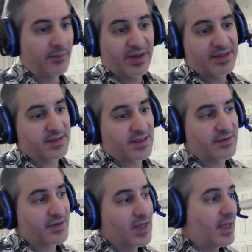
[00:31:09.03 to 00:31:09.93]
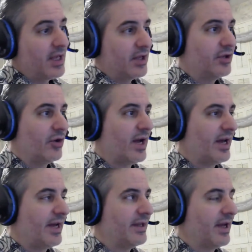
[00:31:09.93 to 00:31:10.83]
of rubbed
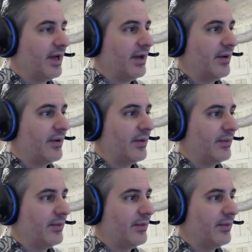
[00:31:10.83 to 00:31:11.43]
me the wrong way.